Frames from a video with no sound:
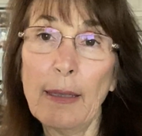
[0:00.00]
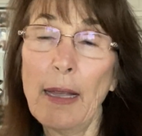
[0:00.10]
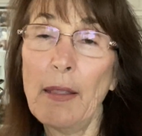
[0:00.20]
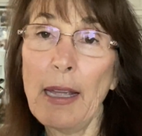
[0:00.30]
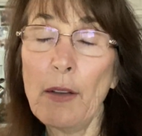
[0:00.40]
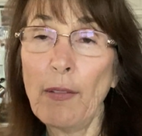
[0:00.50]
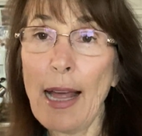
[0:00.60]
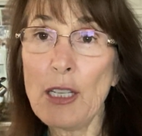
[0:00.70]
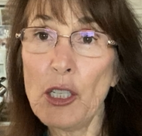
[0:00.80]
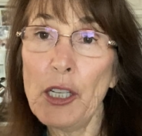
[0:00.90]
at the end of
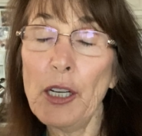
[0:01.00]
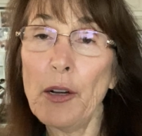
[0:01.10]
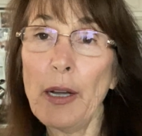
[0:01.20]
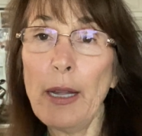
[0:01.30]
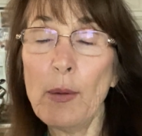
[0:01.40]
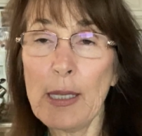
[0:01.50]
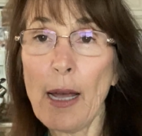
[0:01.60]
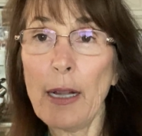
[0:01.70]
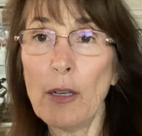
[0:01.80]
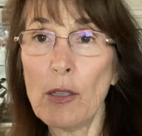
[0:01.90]
last year, he was
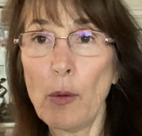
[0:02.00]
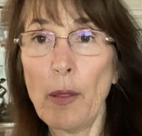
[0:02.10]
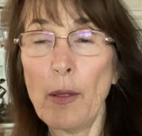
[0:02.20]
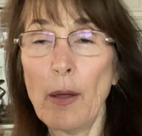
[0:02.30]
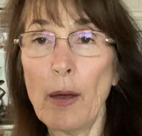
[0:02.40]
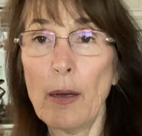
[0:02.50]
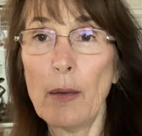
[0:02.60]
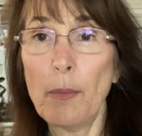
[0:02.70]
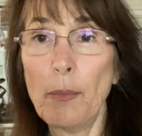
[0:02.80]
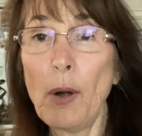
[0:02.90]
diagnosed with
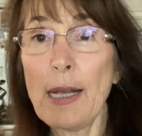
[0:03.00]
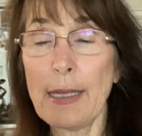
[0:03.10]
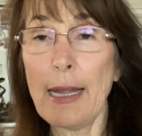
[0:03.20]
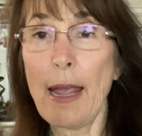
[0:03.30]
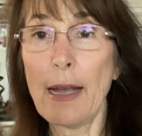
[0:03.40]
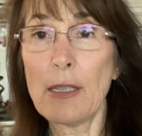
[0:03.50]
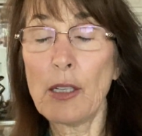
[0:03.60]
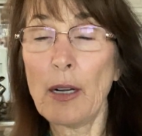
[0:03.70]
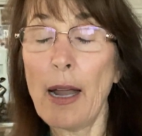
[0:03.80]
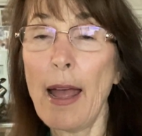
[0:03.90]
prostate
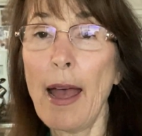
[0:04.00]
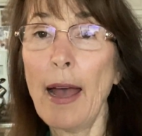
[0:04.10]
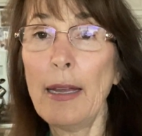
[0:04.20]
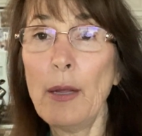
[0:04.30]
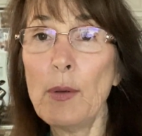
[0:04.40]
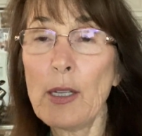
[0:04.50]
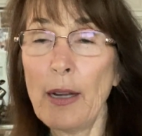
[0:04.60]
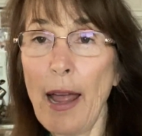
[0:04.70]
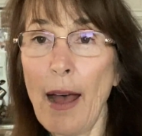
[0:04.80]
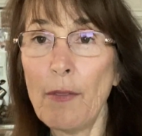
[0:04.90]
cancer and he was going
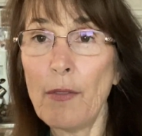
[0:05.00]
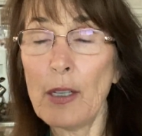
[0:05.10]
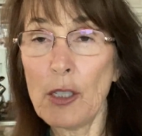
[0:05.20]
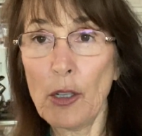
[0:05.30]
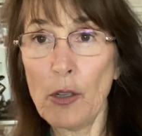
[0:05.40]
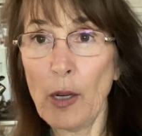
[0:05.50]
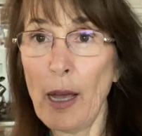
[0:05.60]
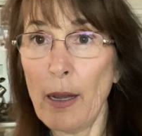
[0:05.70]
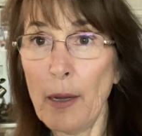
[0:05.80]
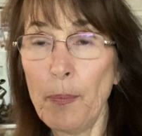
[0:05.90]
to have surgery
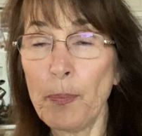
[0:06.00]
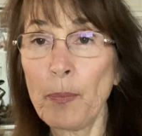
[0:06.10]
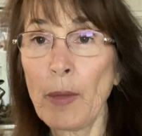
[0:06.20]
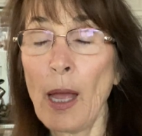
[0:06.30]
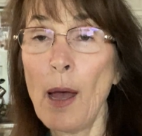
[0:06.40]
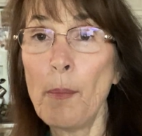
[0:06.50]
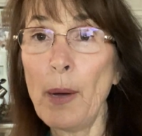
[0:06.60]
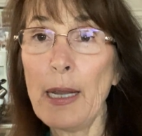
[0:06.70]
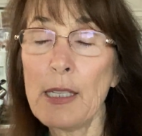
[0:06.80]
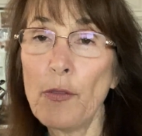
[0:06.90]
on it.
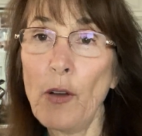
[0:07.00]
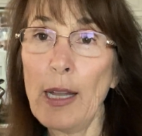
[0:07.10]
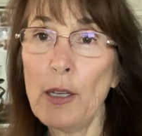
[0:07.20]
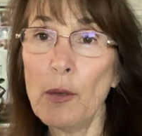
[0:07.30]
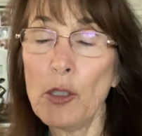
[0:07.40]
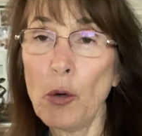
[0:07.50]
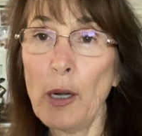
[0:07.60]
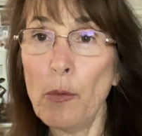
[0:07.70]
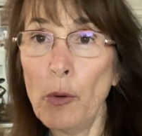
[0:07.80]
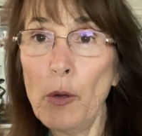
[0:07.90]
But his friend
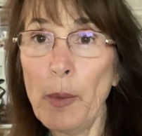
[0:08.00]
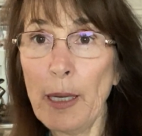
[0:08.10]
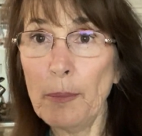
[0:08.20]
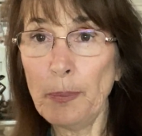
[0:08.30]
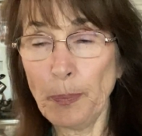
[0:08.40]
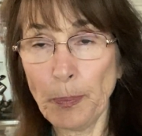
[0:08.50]
Jordan Rubin